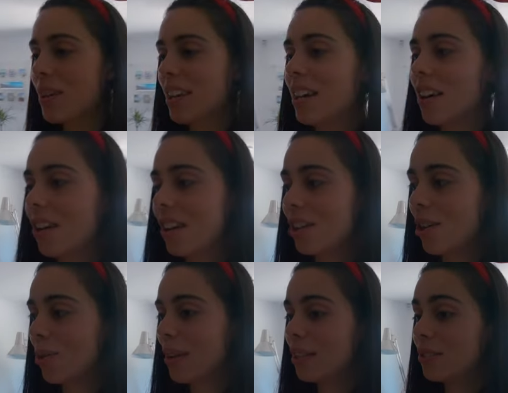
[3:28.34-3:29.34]
we are
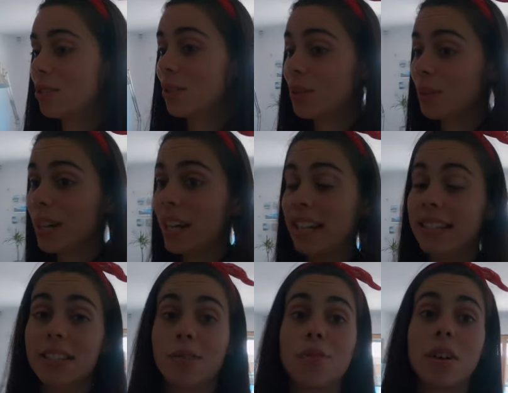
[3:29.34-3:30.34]
going to a
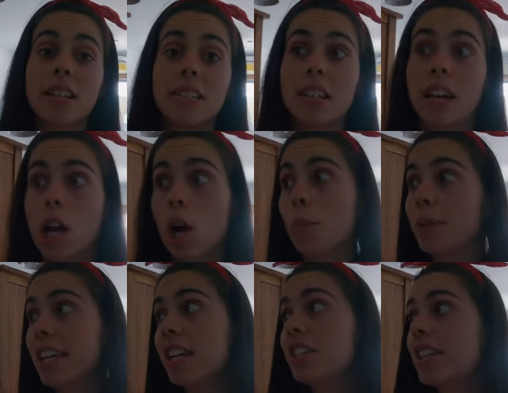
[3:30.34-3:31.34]
different
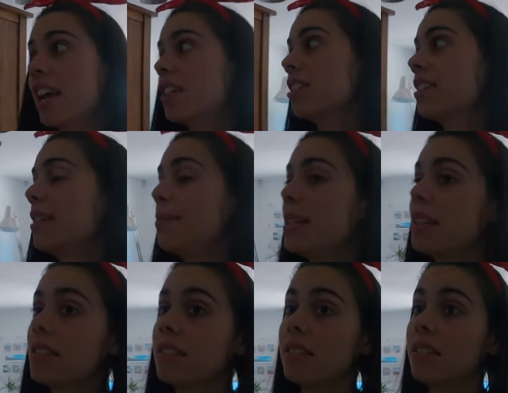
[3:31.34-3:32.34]
accommodation actually
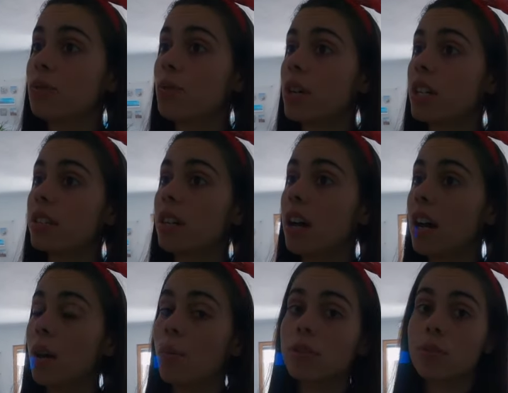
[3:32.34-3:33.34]
because this one
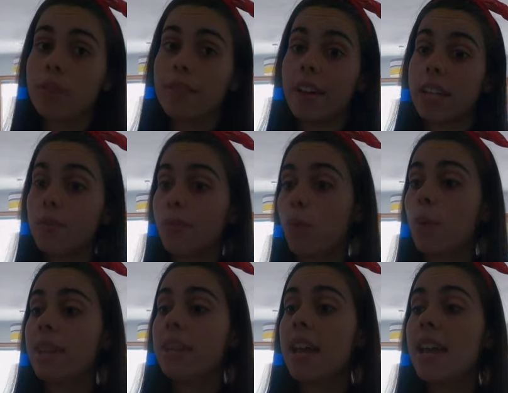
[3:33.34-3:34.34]
uh, was only valid for
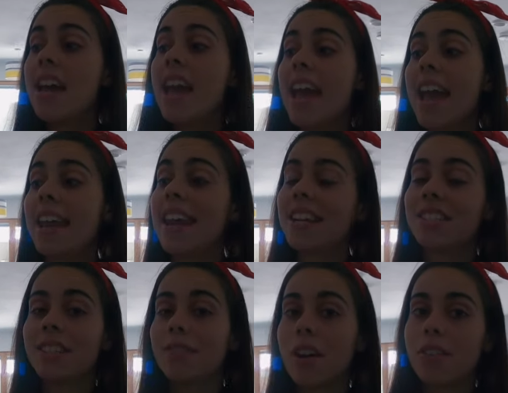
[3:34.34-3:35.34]
one day and I
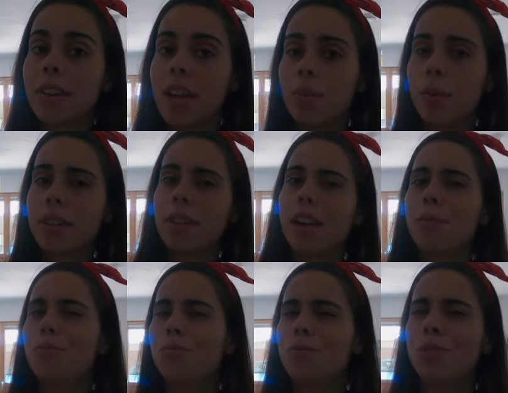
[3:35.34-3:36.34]
actually found another one that
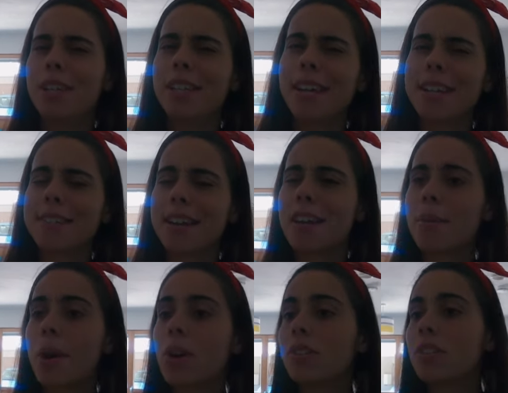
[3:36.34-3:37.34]
I'm really excited
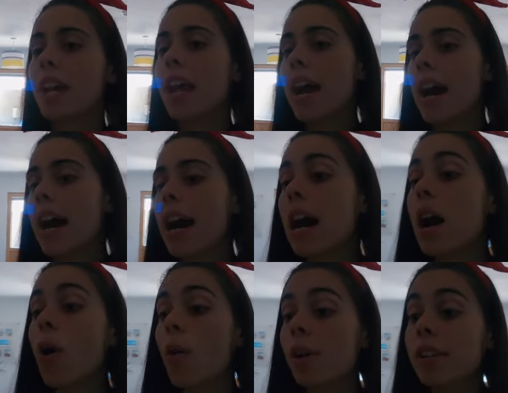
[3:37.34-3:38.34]
about
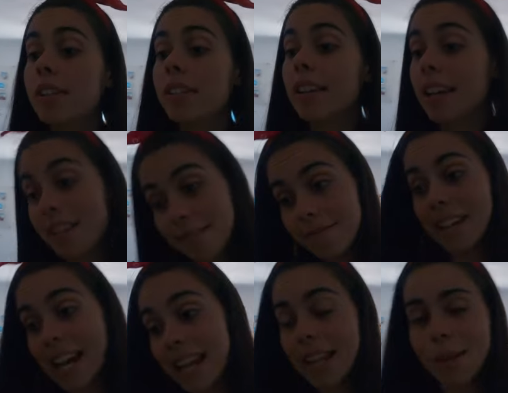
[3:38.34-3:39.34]
uh, on
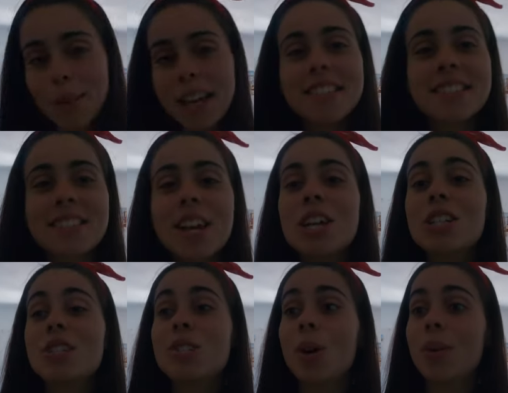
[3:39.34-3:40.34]
another place.
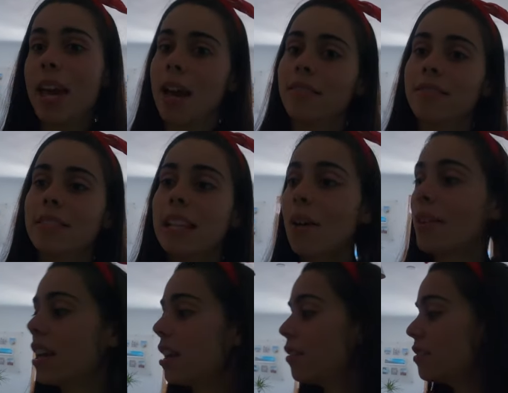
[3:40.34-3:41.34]
So yeah, now
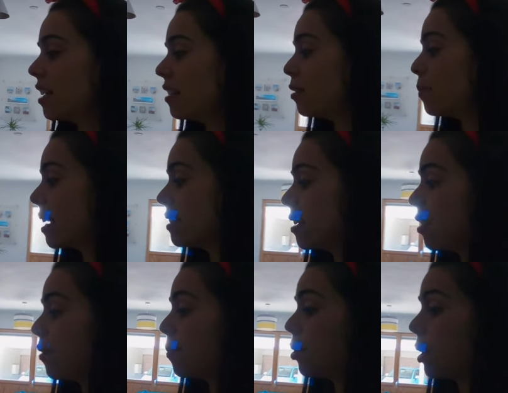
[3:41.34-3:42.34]
that I've settled
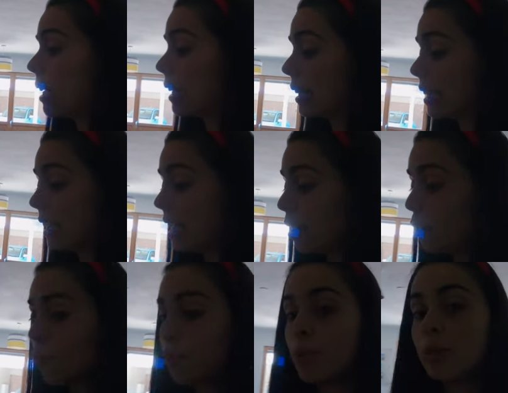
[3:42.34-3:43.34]
myself, I'm gonna
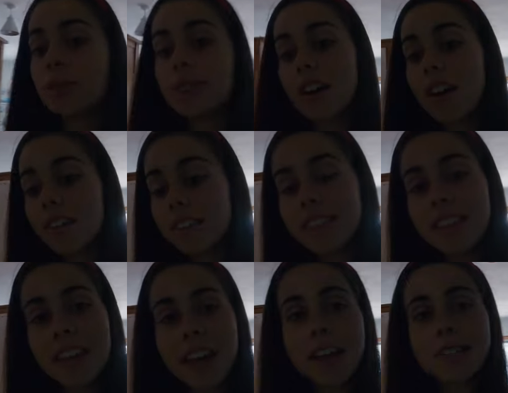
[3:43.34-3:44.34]
leave to start the